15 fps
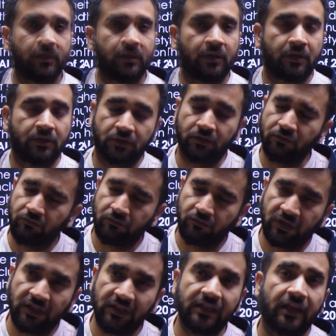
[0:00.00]
So
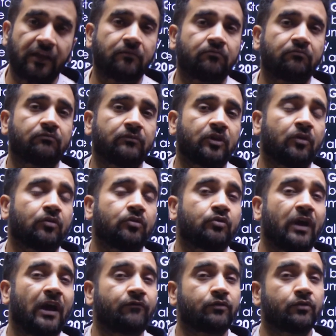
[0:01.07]
till then, you
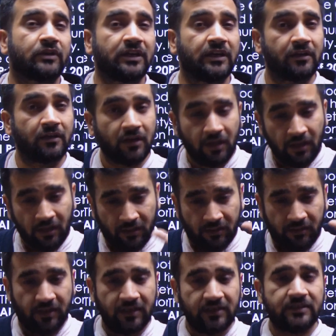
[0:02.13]
have to read
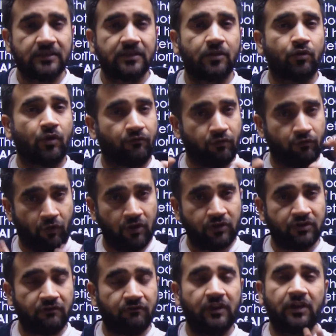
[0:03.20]
this, you have to watch
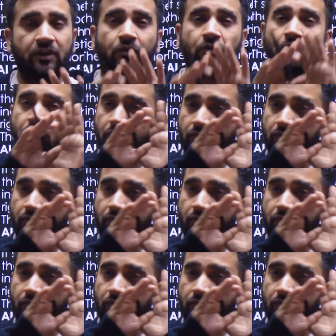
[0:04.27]
the video,